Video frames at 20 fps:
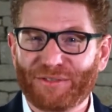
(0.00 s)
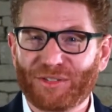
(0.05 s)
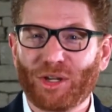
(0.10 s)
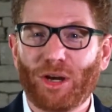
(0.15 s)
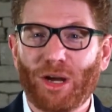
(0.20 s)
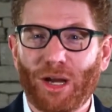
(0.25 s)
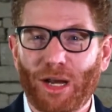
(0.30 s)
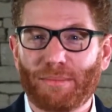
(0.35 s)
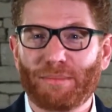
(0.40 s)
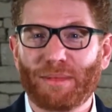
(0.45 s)

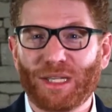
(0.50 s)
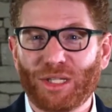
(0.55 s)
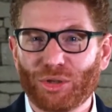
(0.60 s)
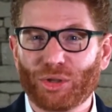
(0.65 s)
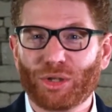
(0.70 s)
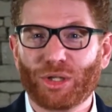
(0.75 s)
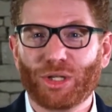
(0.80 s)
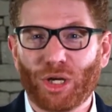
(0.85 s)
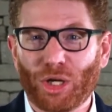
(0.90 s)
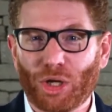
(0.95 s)
time that you're
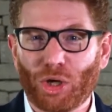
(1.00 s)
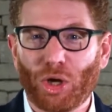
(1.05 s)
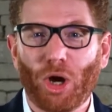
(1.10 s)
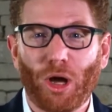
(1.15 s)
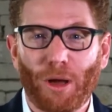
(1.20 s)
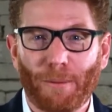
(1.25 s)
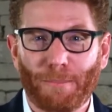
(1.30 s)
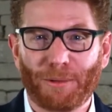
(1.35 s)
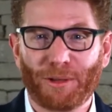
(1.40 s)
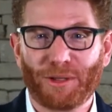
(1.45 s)
going to
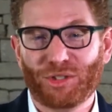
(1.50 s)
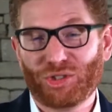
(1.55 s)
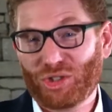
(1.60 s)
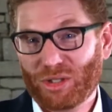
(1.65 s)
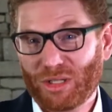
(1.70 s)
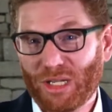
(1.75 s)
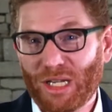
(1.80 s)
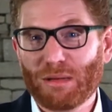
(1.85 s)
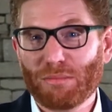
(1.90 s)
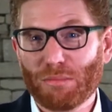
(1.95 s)
accomplish,
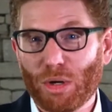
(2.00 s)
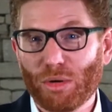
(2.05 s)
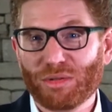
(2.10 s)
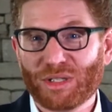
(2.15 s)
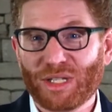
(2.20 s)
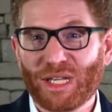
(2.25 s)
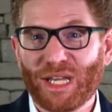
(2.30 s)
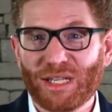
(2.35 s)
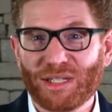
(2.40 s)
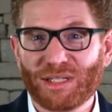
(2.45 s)
in
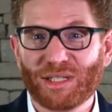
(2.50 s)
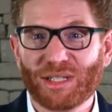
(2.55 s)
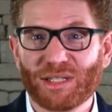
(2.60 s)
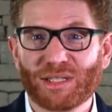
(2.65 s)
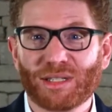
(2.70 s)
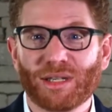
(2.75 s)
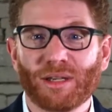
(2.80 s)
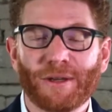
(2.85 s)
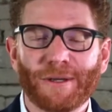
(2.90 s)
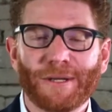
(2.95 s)
most cases,